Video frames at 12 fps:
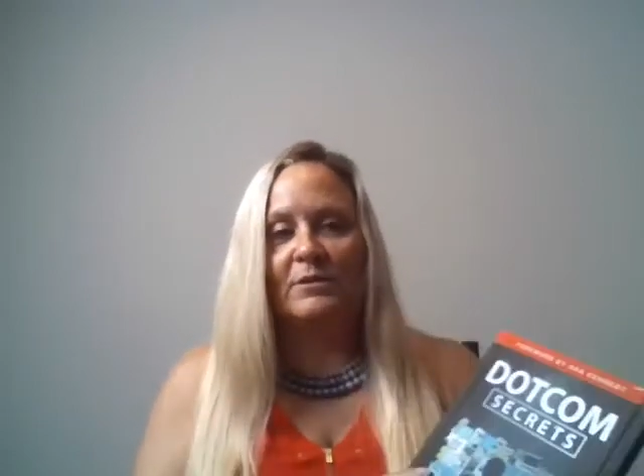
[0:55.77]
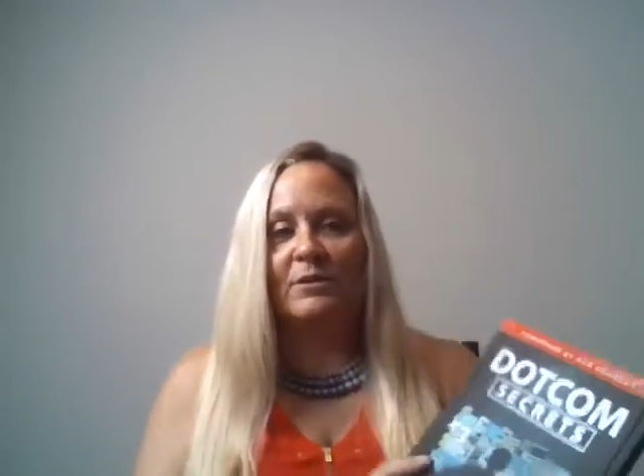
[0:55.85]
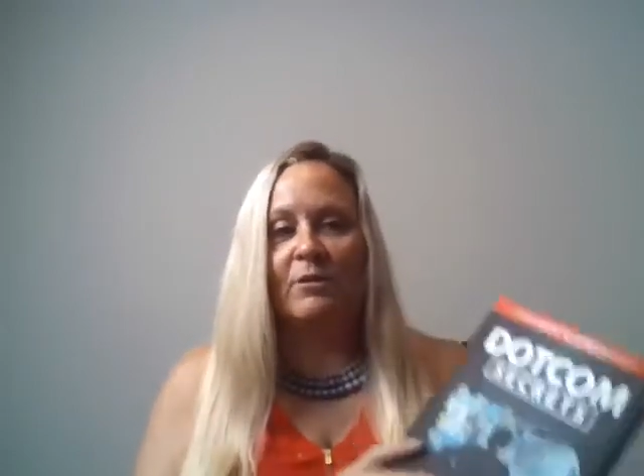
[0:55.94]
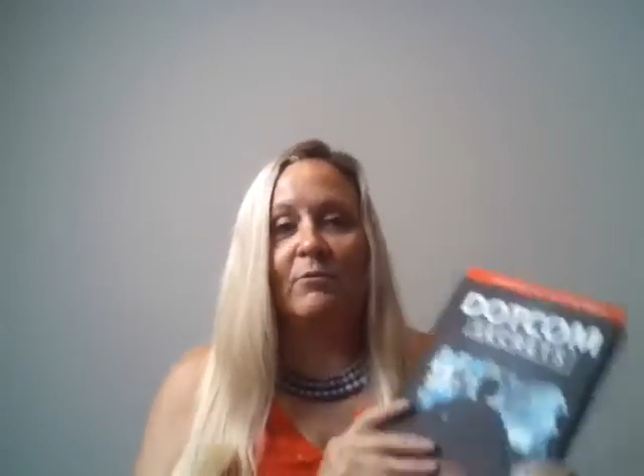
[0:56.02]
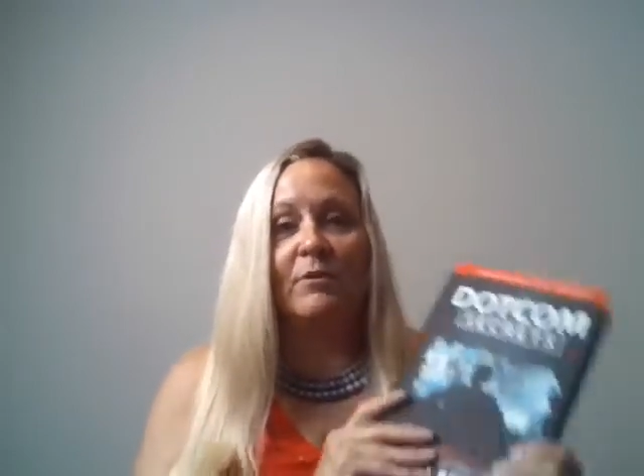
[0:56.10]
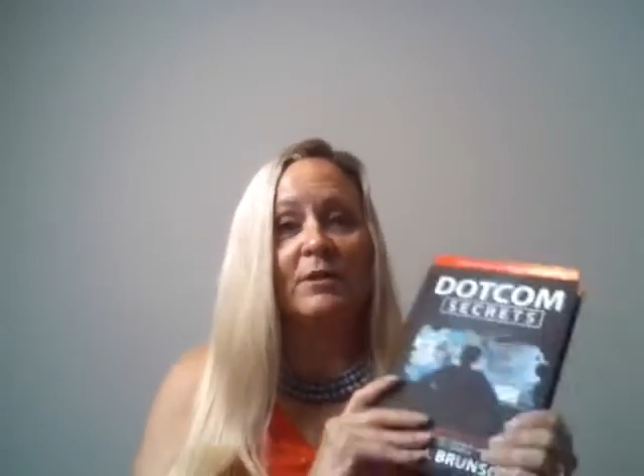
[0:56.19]

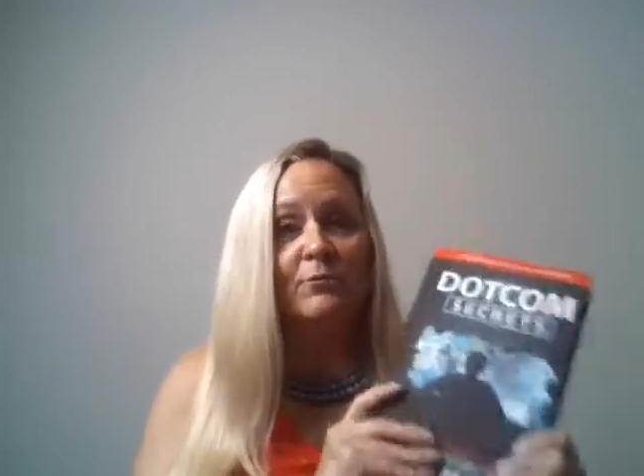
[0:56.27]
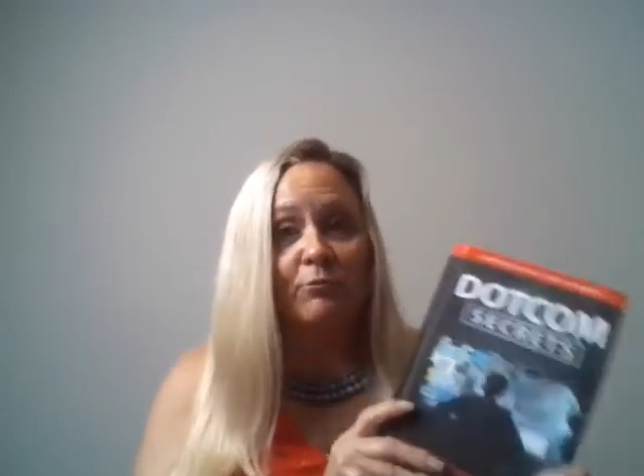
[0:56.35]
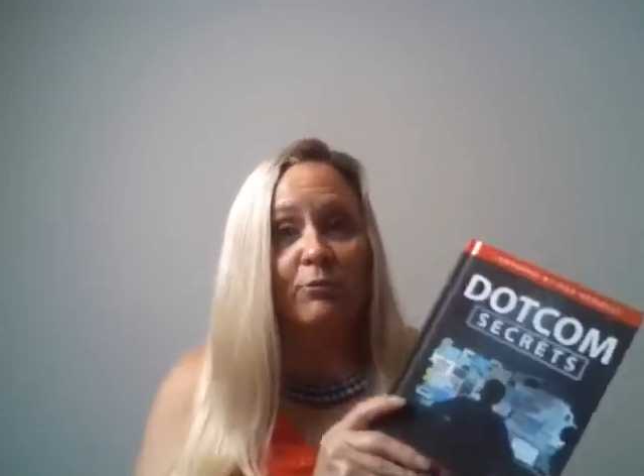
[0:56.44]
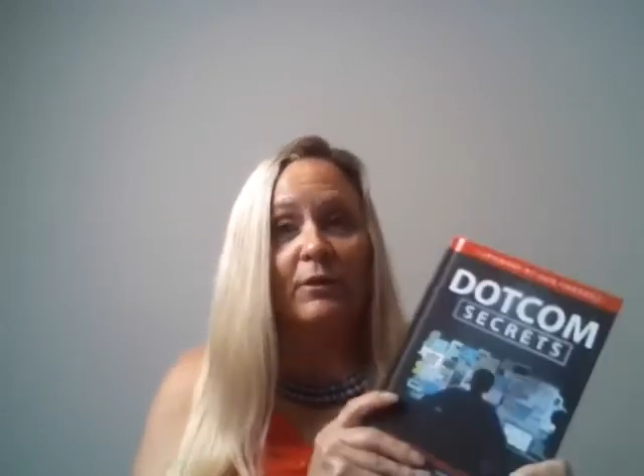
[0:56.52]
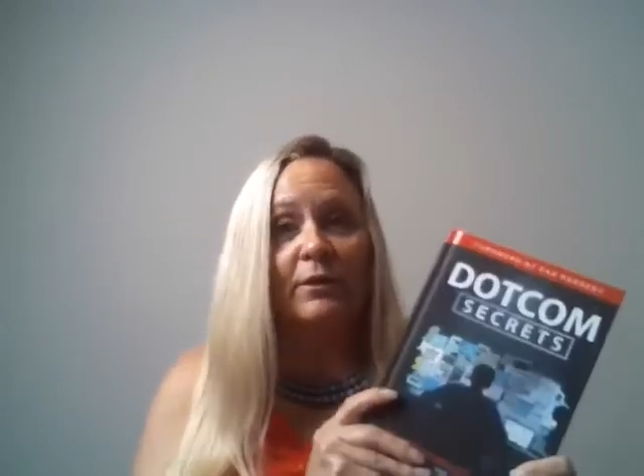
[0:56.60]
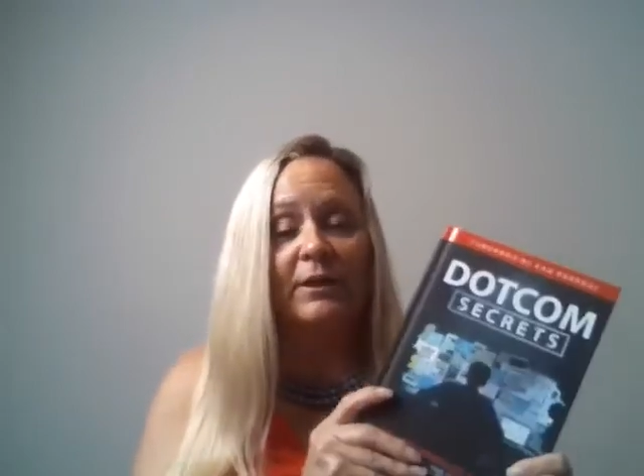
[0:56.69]
So it's
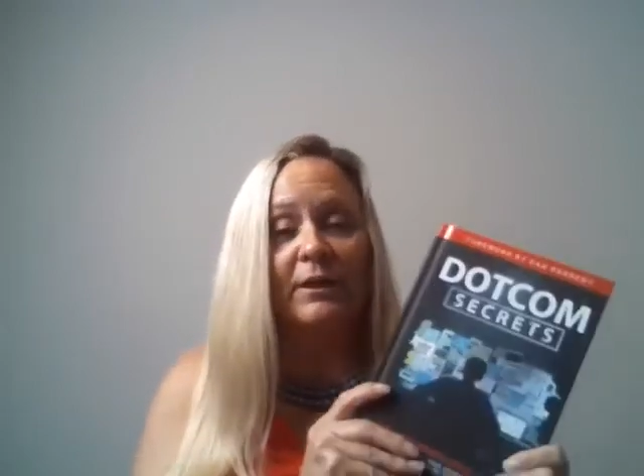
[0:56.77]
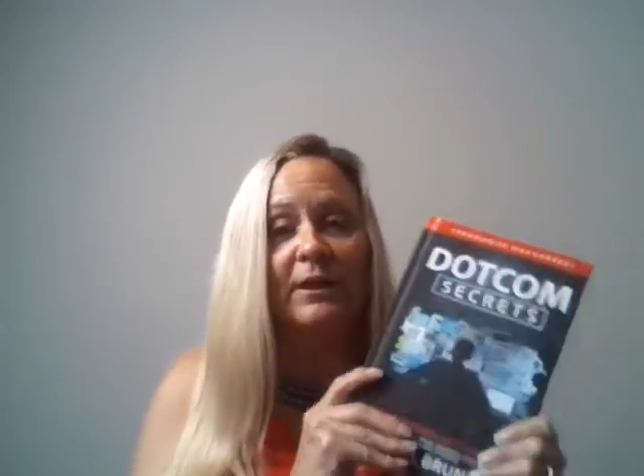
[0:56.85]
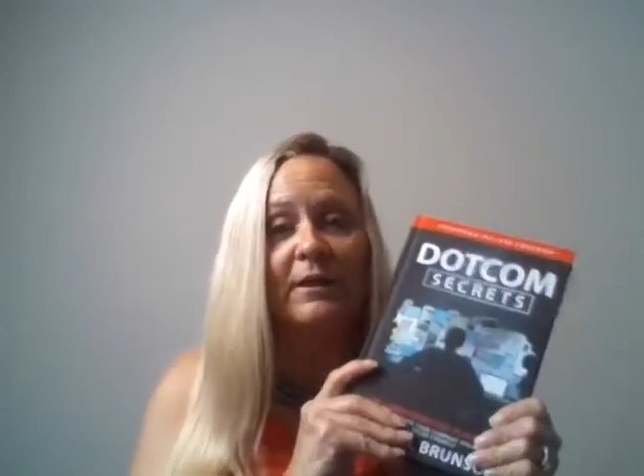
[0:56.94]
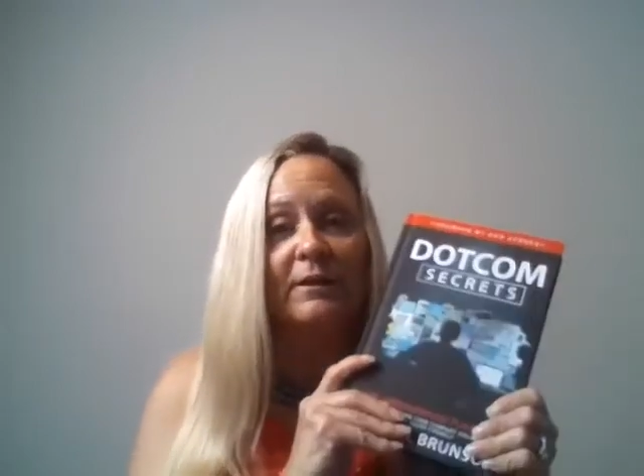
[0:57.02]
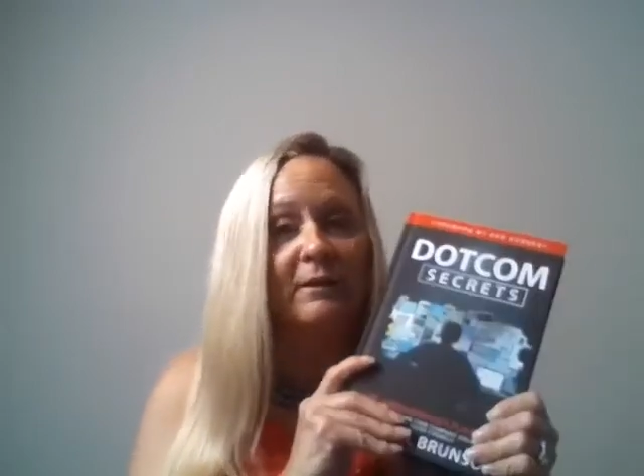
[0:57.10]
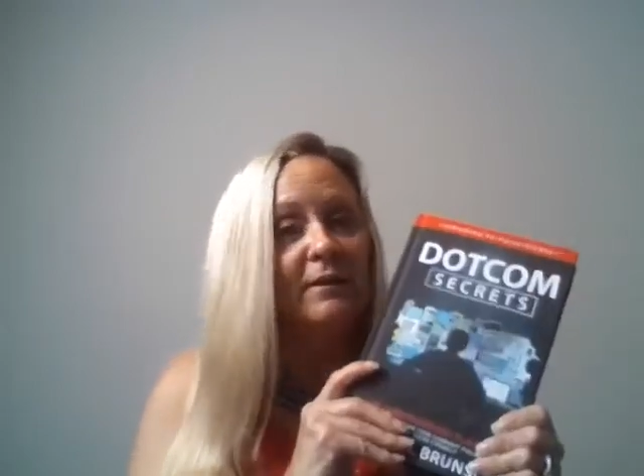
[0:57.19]
really,
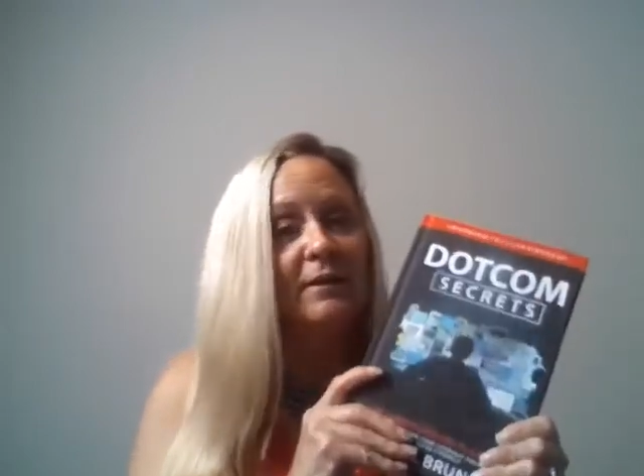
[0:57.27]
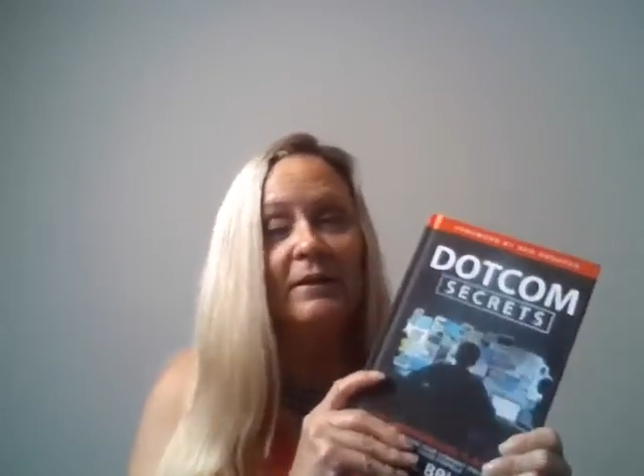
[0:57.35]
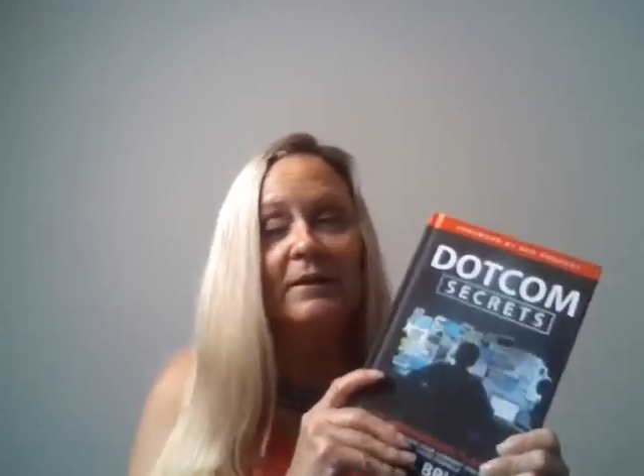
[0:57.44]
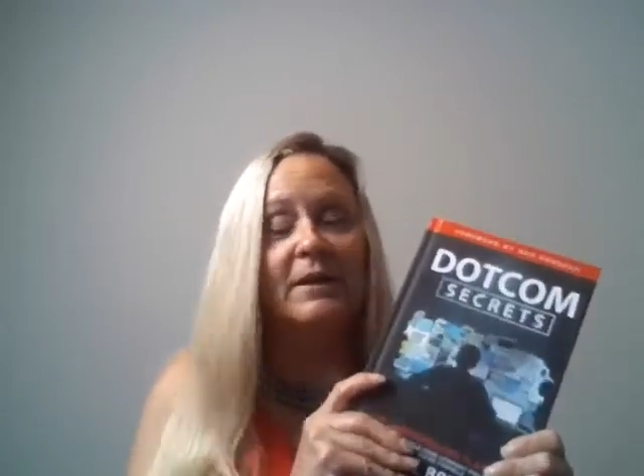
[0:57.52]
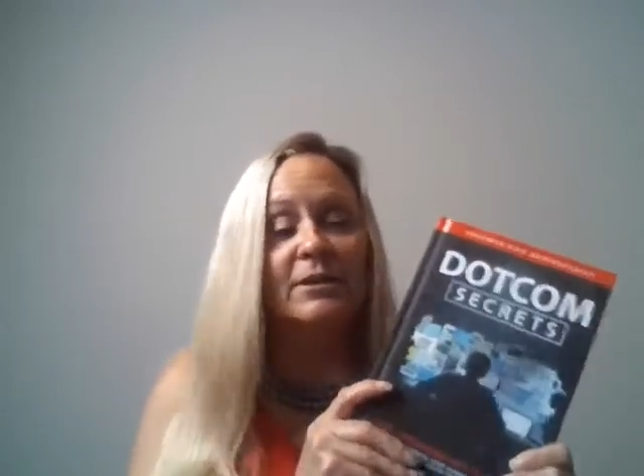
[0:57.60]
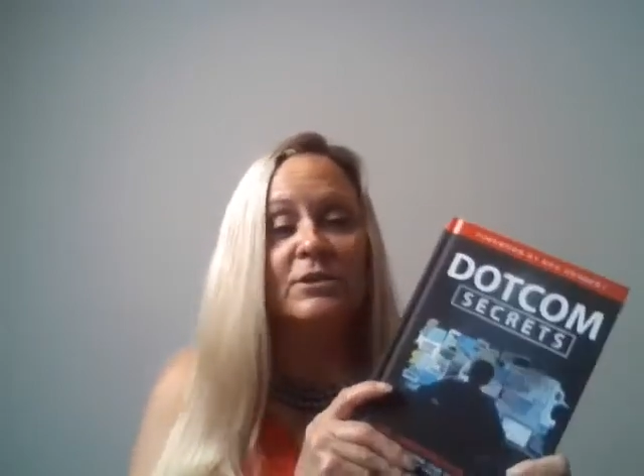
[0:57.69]

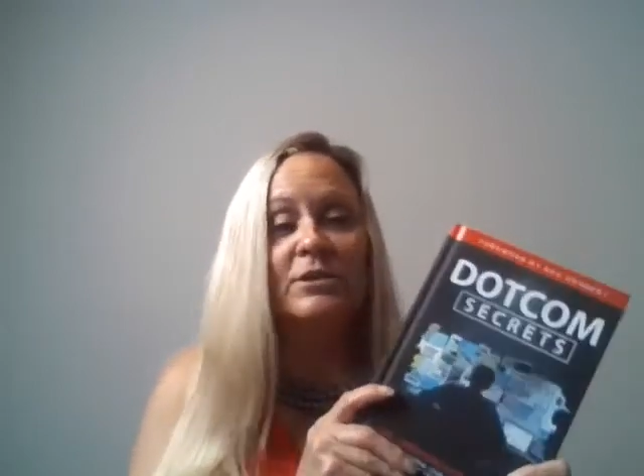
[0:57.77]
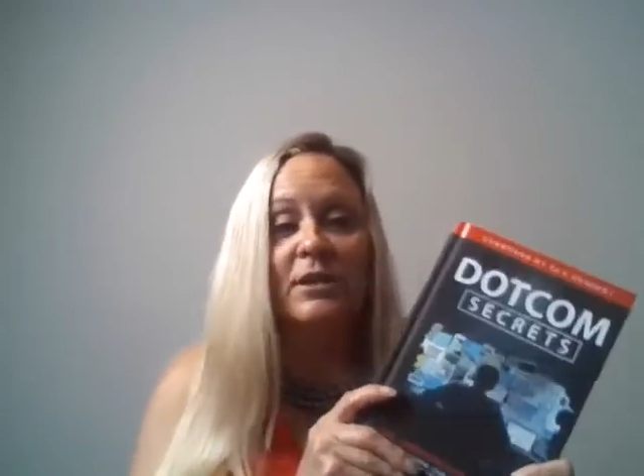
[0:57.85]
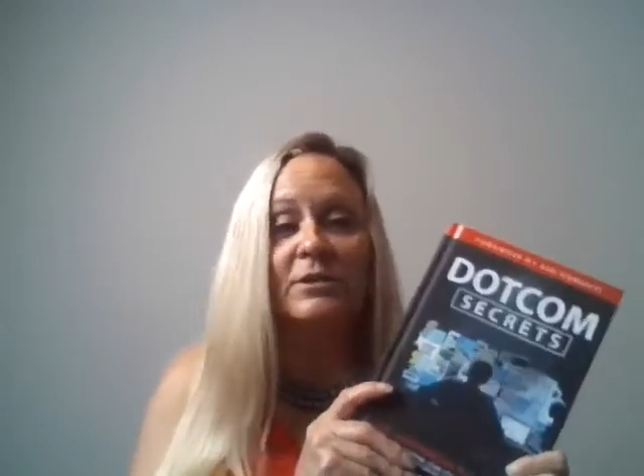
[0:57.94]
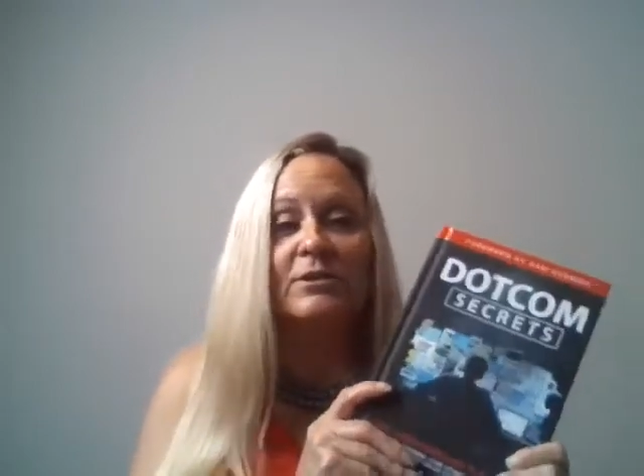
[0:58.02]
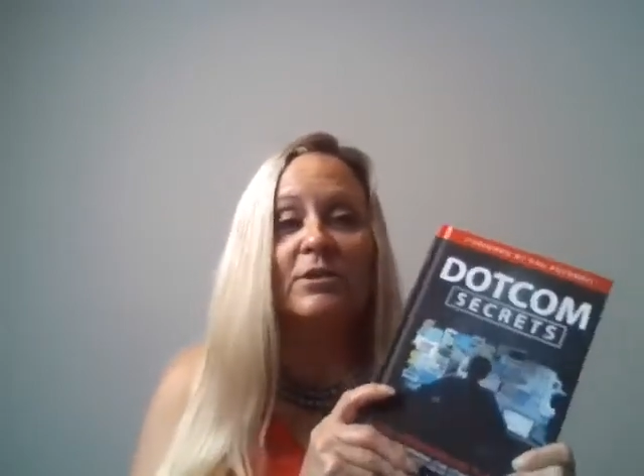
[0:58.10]
it's